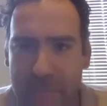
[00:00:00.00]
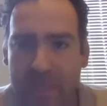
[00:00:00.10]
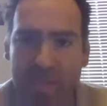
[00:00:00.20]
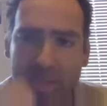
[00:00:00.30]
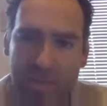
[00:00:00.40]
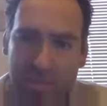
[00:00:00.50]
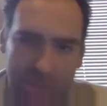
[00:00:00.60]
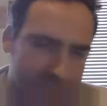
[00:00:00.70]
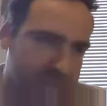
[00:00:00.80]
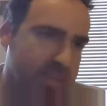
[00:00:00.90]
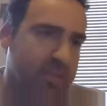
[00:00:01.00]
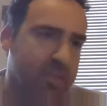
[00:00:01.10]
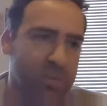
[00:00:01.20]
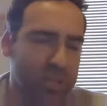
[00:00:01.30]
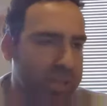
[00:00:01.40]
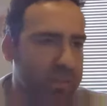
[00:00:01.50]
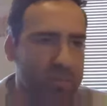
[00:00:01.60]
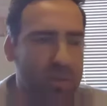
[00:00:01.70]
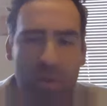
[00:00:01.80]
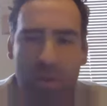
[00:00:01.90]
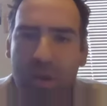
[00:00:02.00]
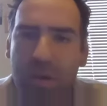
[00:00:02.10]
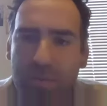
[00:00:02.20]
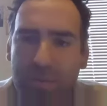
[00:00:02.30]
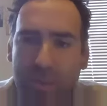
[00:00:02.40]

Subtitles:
They sent the police in to eject them. They wouldn't go.